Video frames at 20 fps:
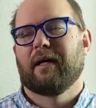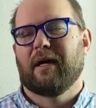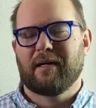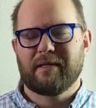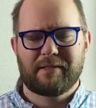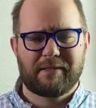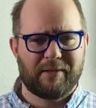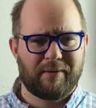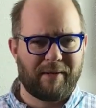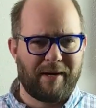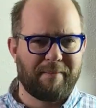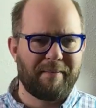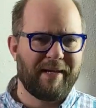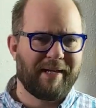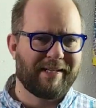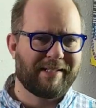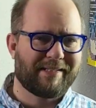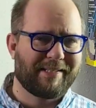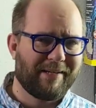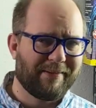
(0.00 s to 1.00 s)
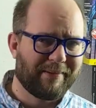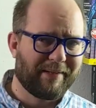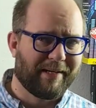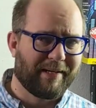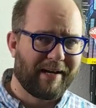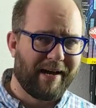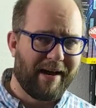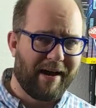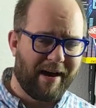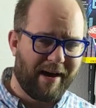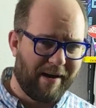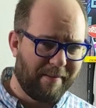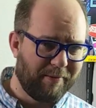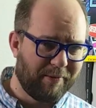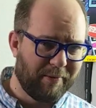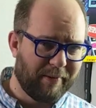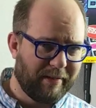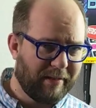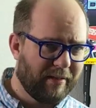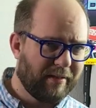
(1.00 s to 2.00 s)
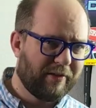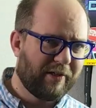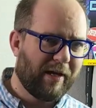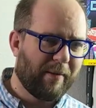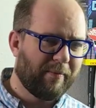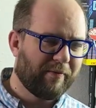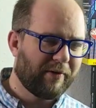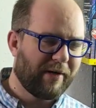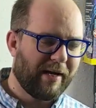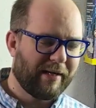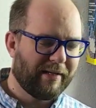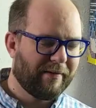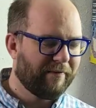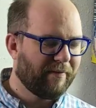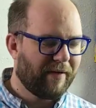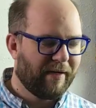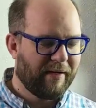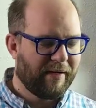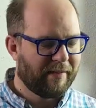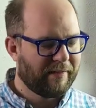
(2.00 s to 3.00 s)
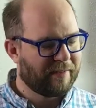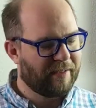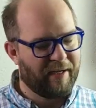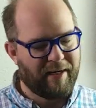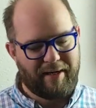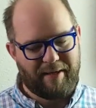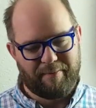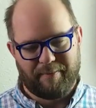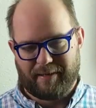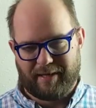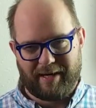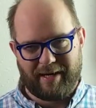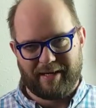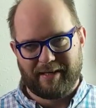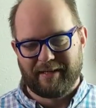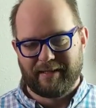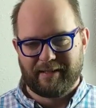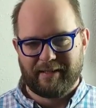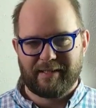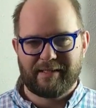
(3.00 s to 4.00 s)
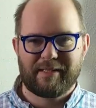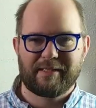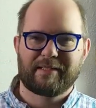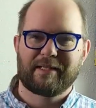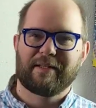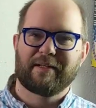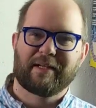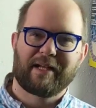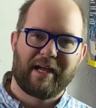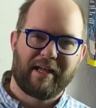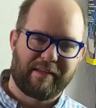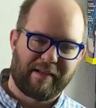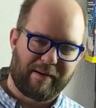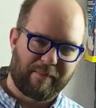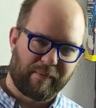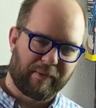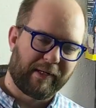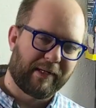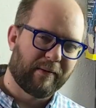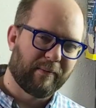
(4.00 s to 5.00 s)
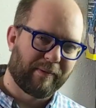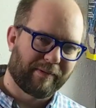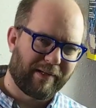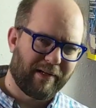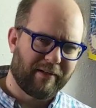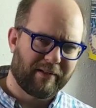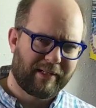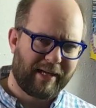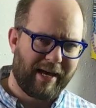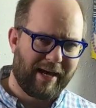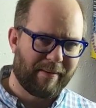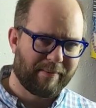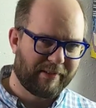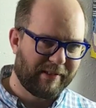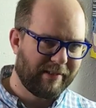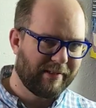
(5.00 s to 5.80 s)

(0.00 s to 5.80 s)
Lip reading: Also, I make it sound like I'm doing a good job of tracking variants. I'm not. It's this other guy that I'm working with, allkaps.